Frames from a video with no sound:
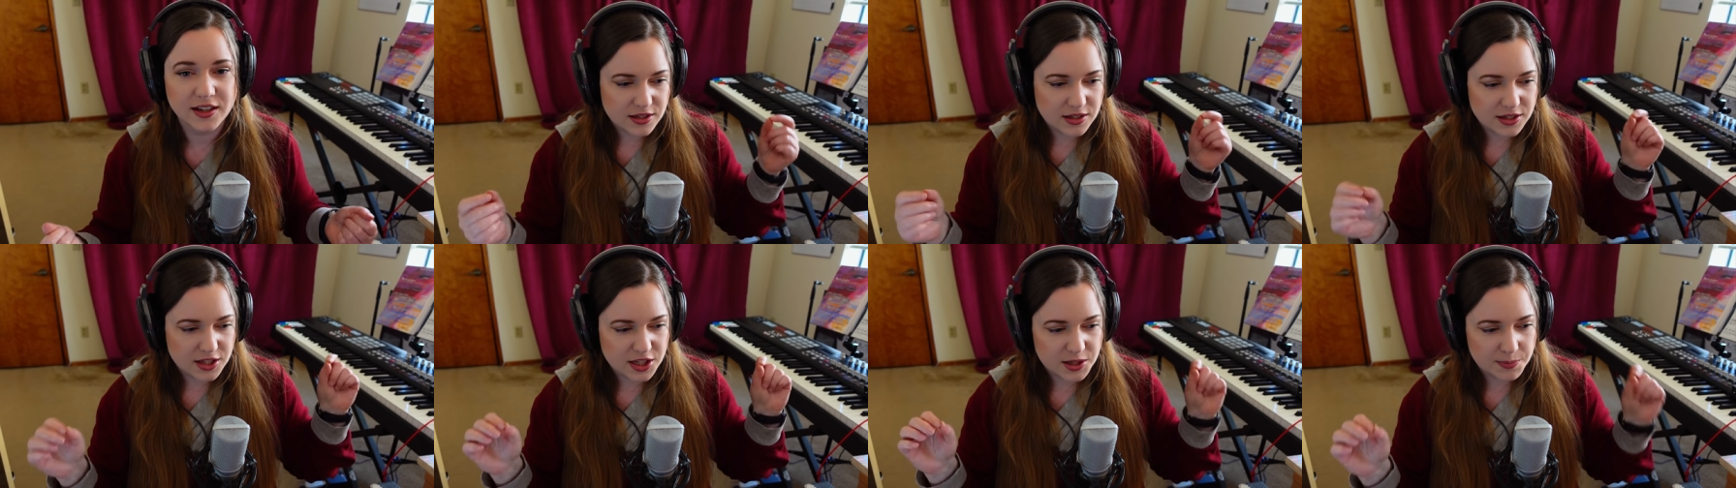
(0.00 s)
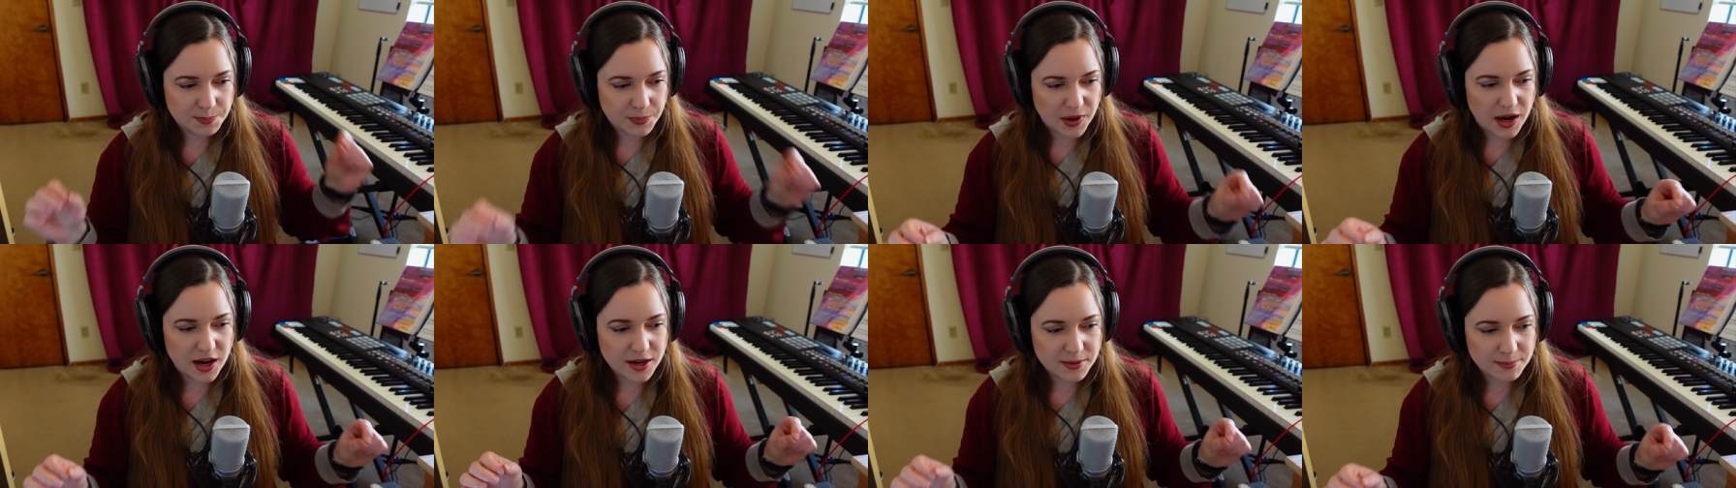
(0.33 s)

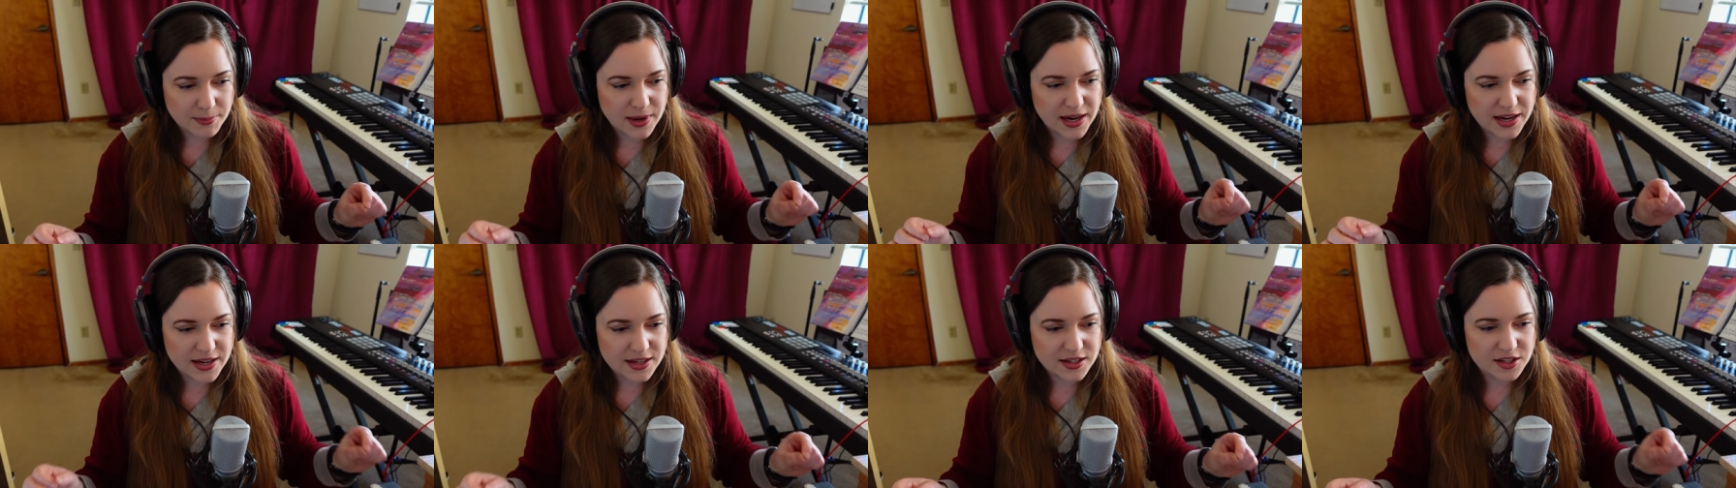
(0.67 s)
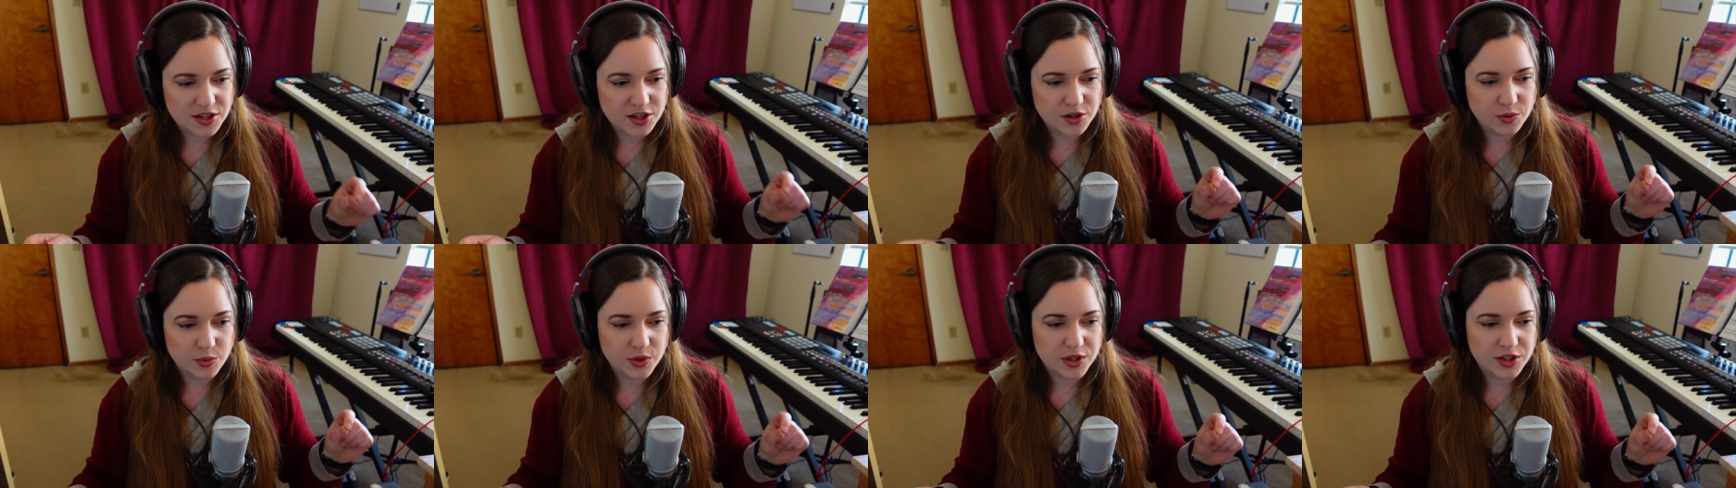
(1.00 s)
Spot
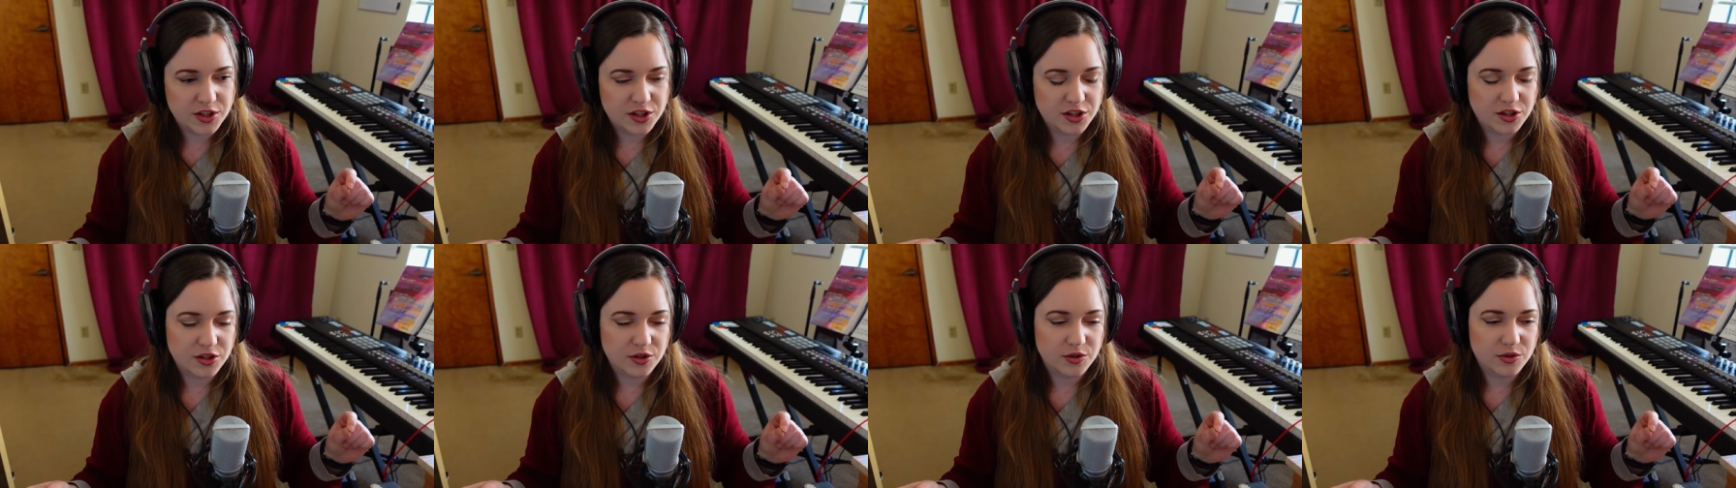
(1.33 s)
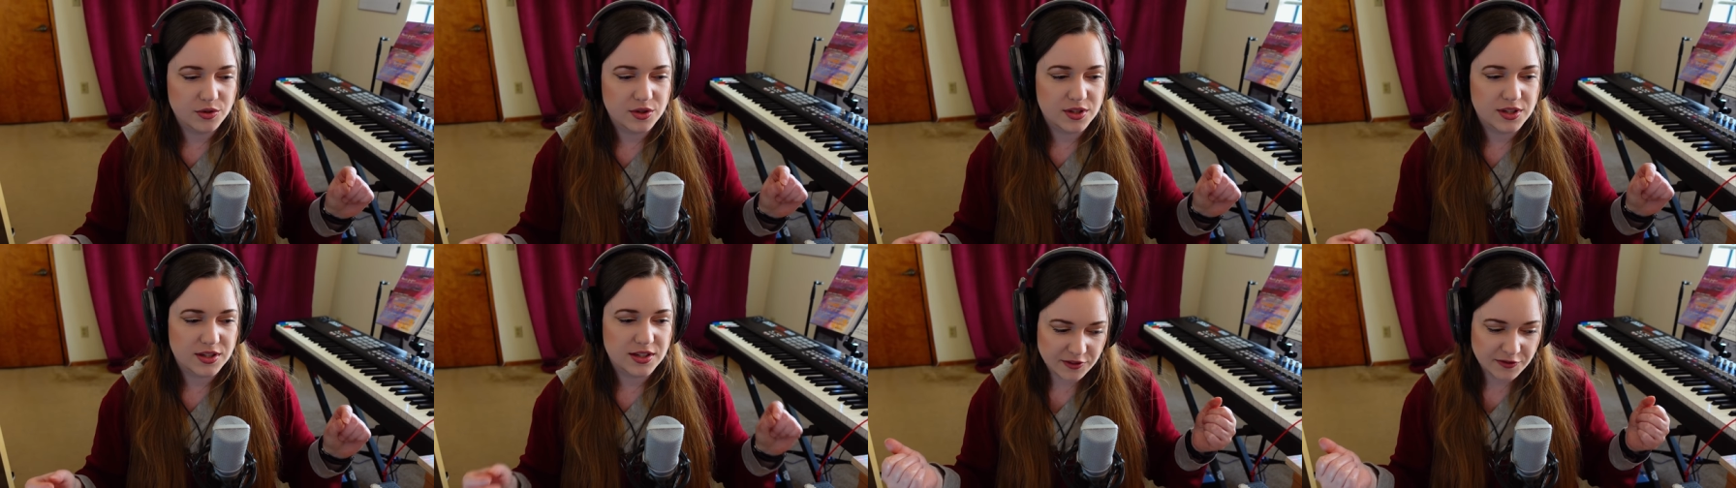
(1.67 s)
mics you would
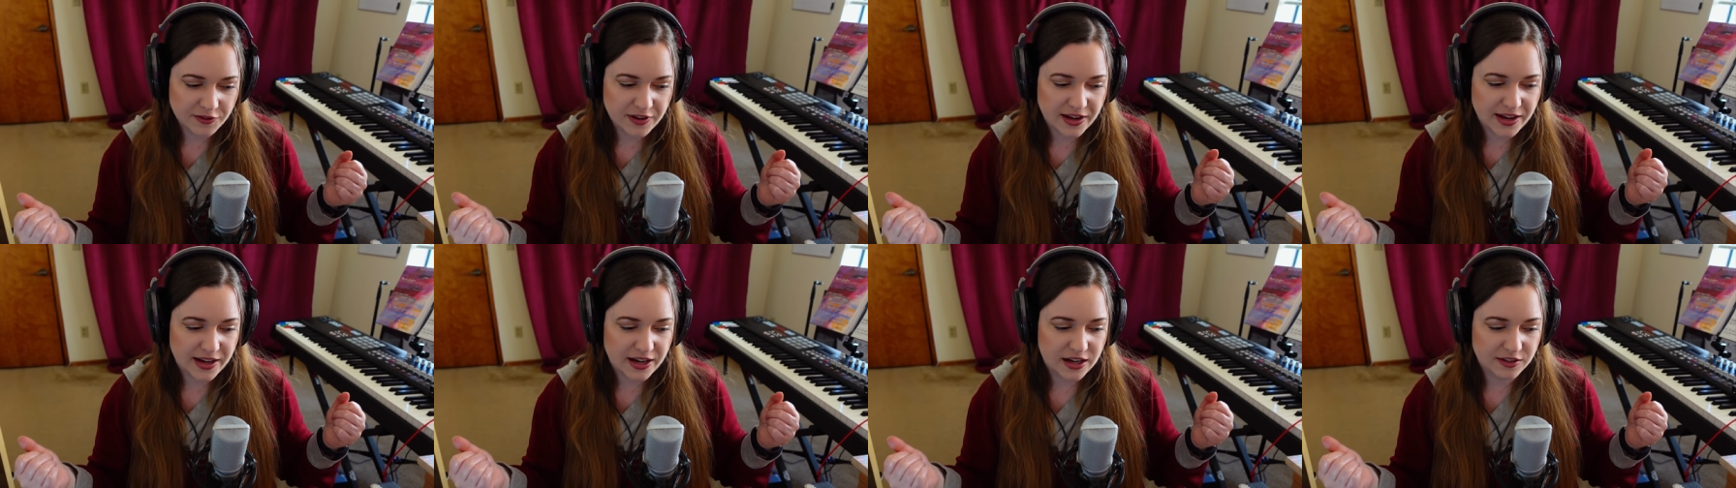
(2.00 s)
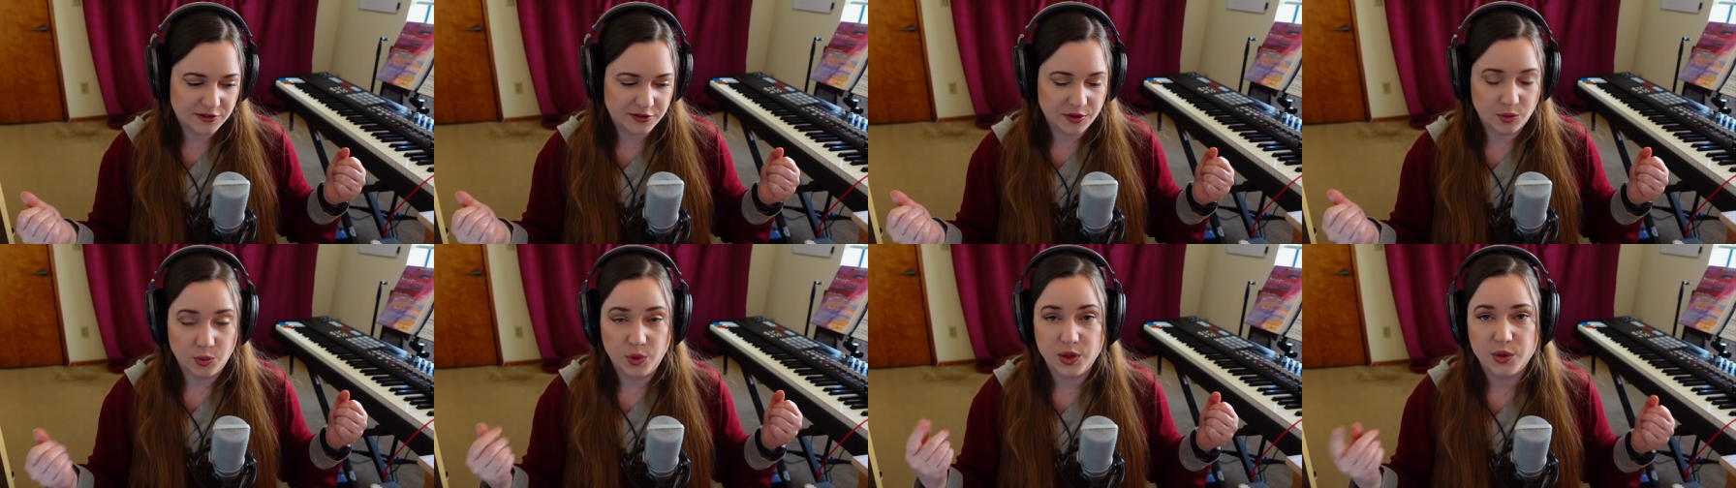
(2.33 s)
use if I
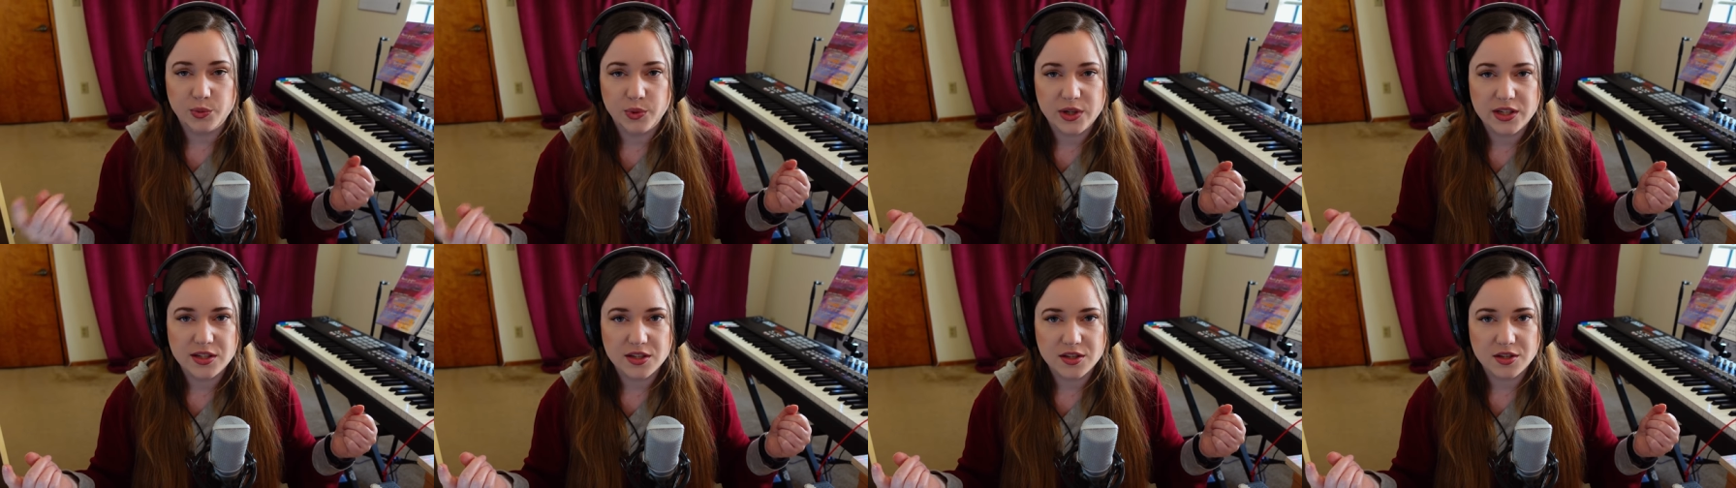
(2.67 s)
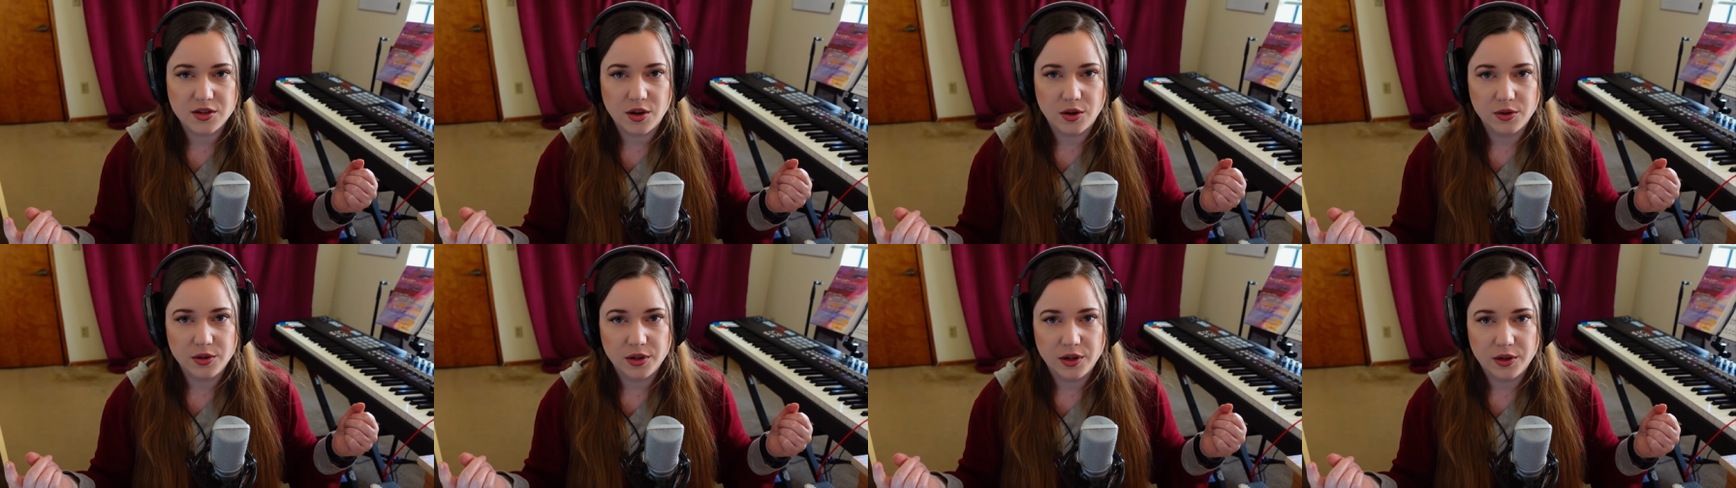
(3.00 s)
have a woodwind
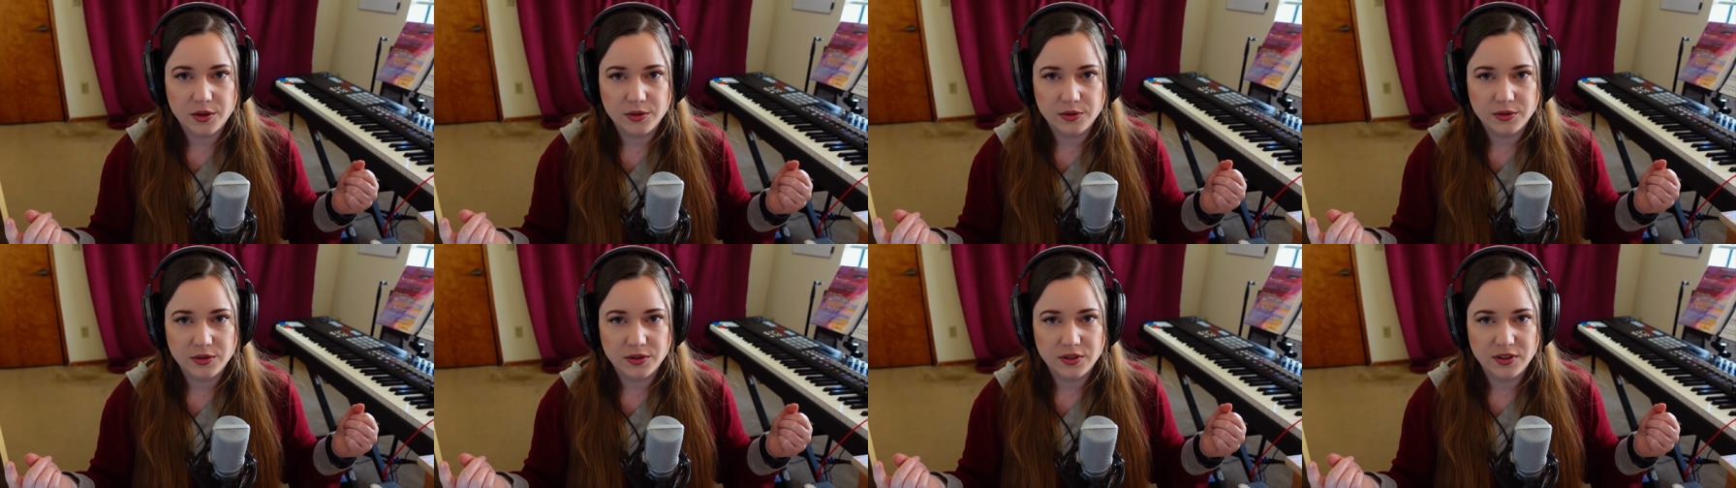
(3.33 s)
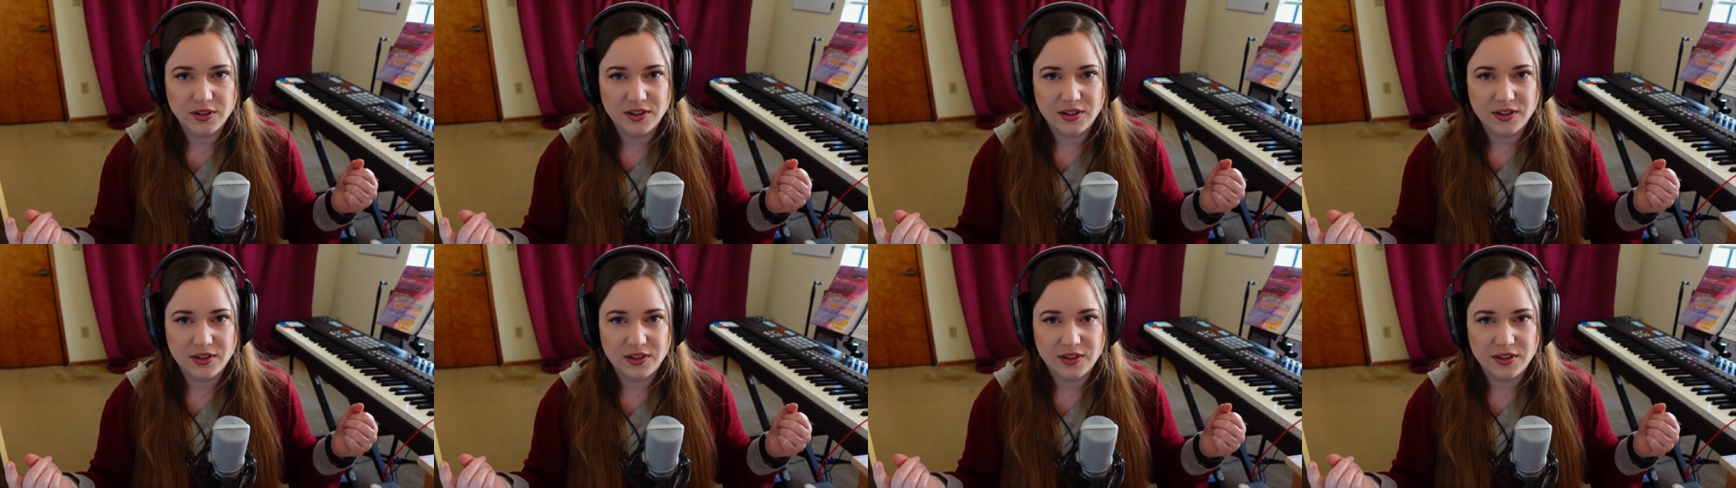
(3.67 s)
solo.